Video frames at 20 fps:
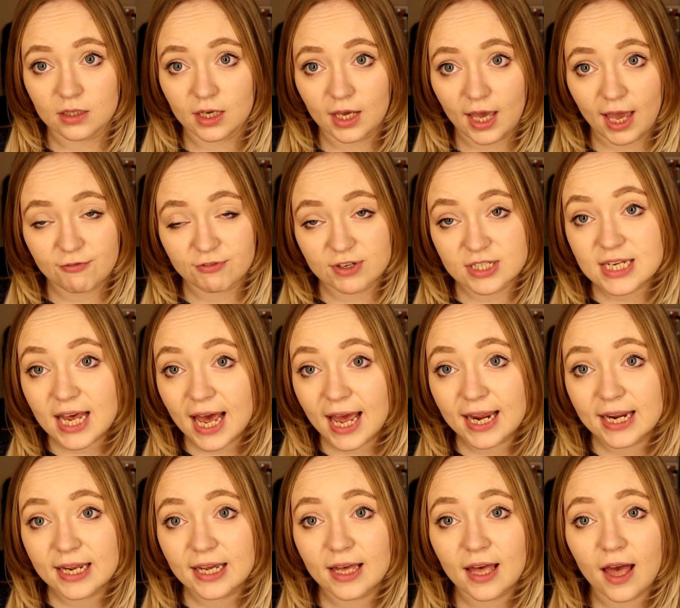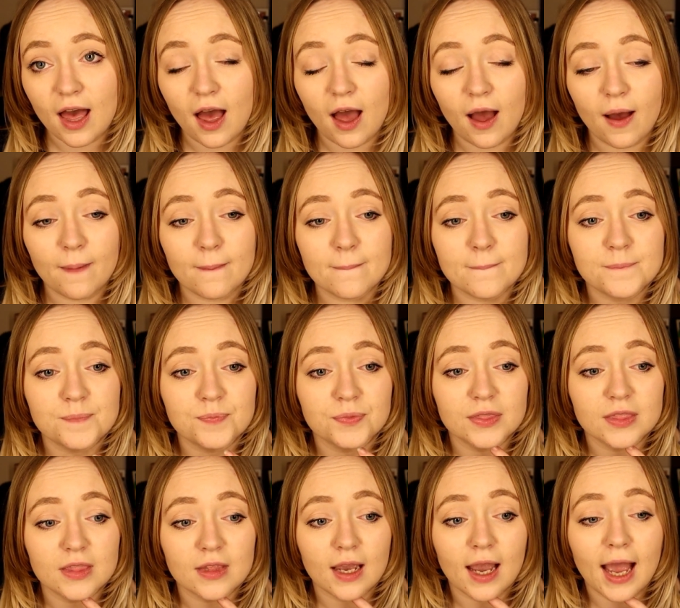every day, and
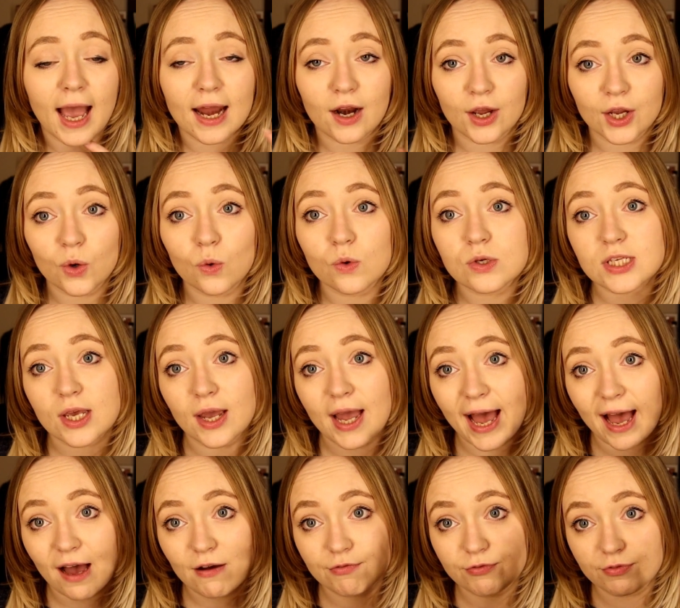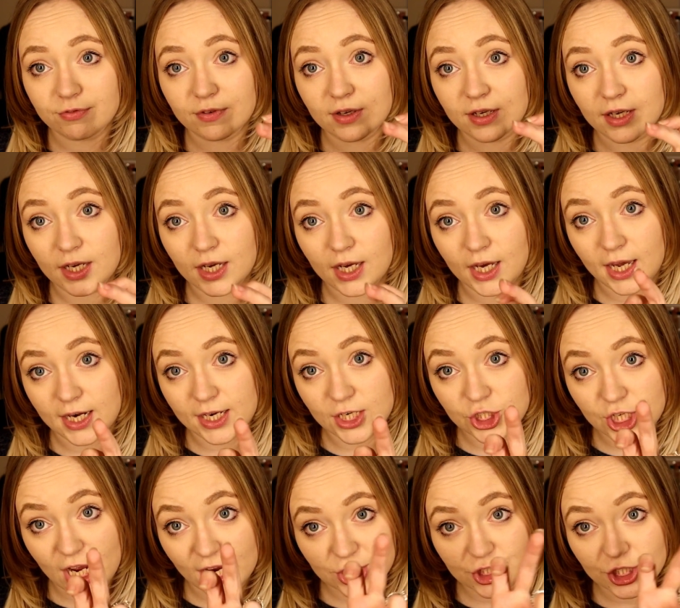I also have an
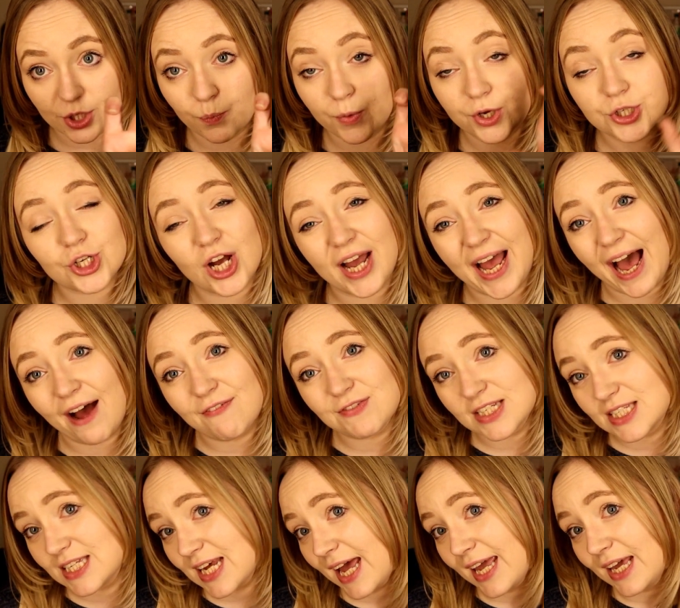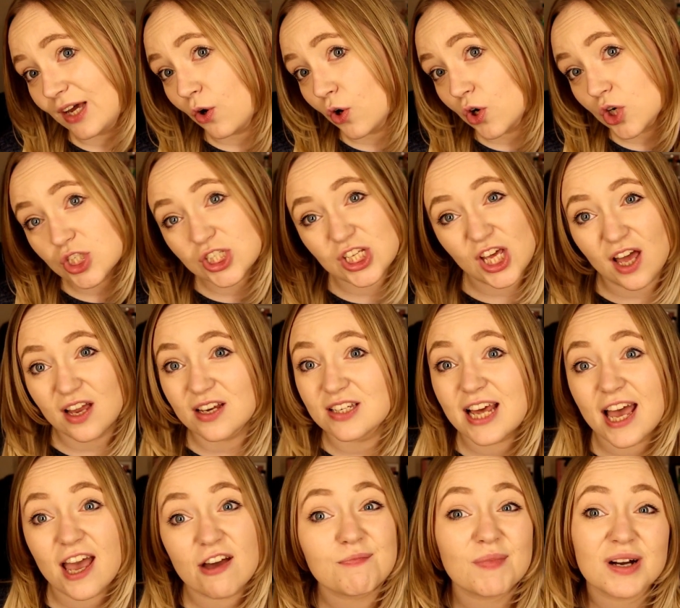injection which I have to take on a certain
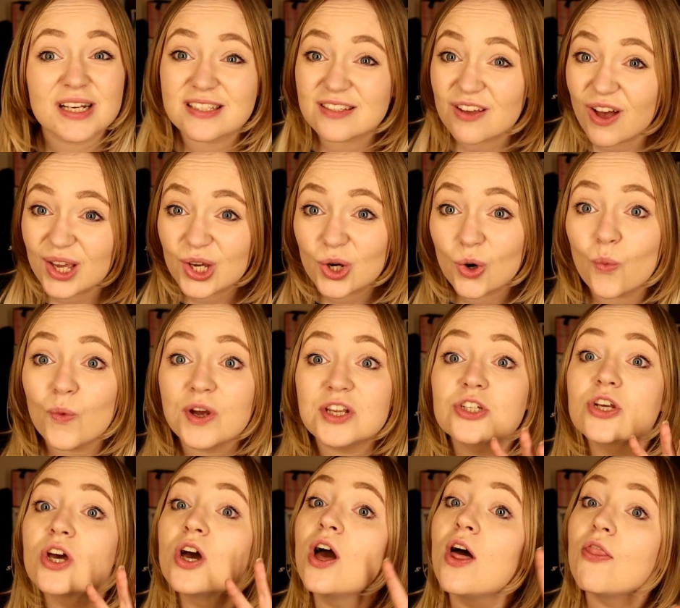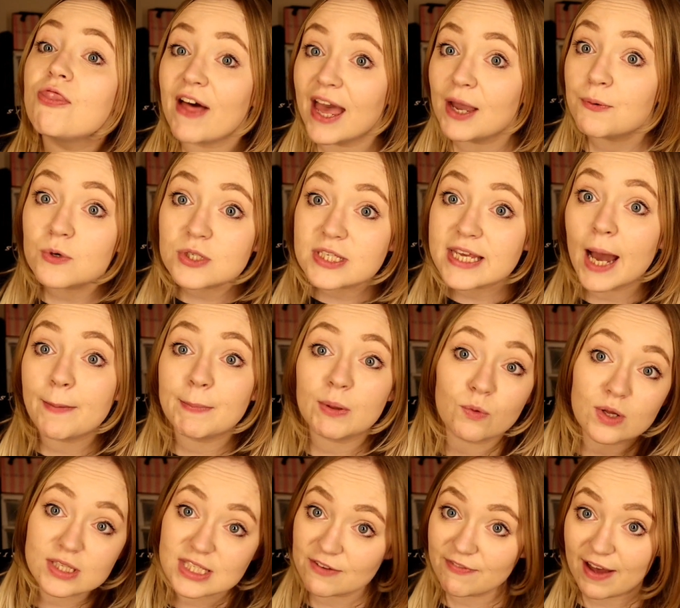day of my cycle, which they will tell me
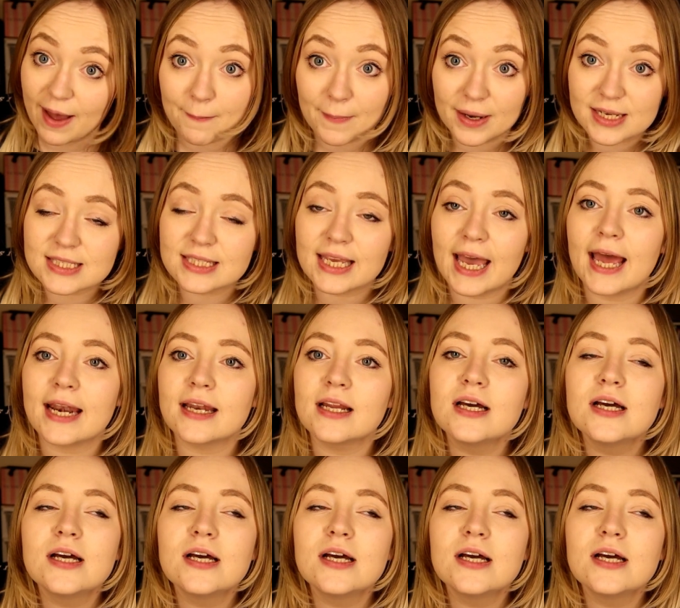once I've had my scan.